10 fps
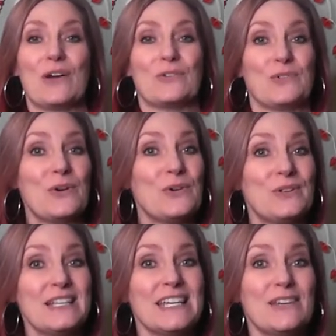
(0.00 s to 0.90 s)

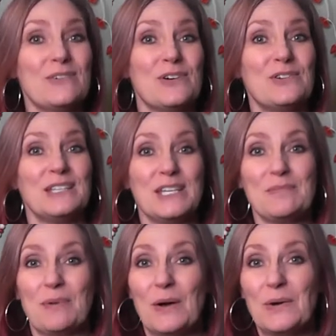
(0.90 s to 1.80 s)
Roly,
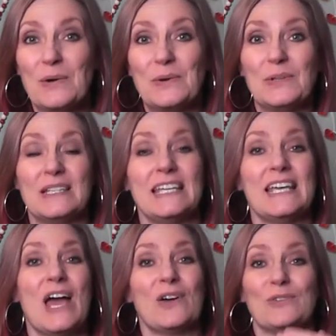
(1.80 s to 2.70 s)
roly,
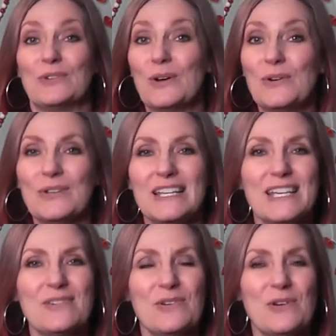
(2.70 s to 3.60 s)
poly,
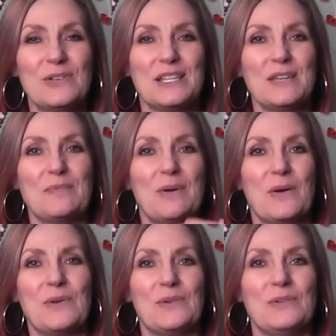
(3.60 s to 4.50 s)
roly, roly,
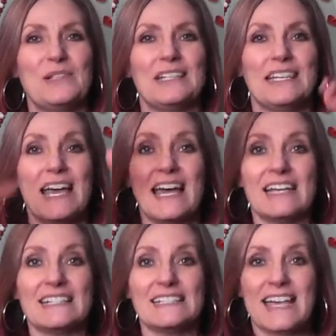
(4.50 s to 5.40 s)
poly,
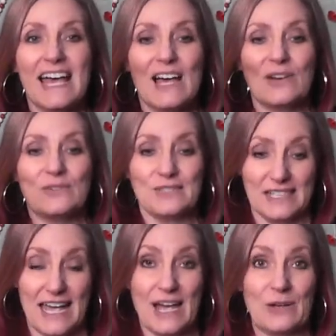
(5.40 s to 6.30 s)
down,
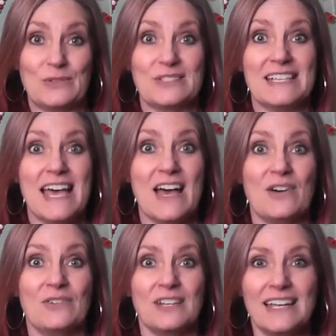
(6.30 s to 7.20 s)
down,
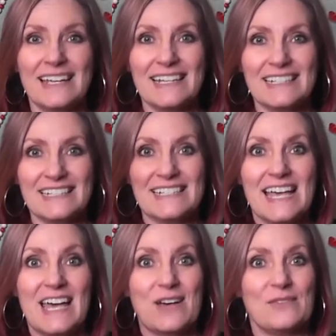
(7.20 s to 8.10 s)
down,
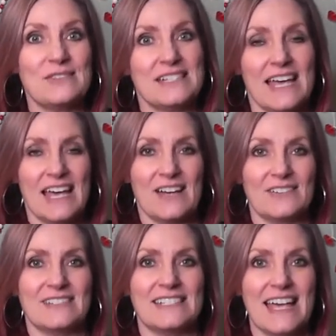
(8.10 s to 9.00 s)
down,
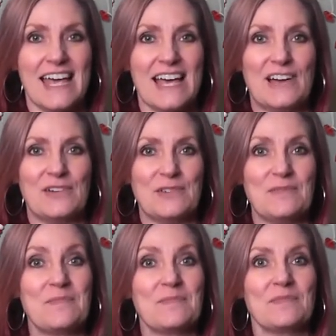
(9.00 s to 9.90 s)
down, down.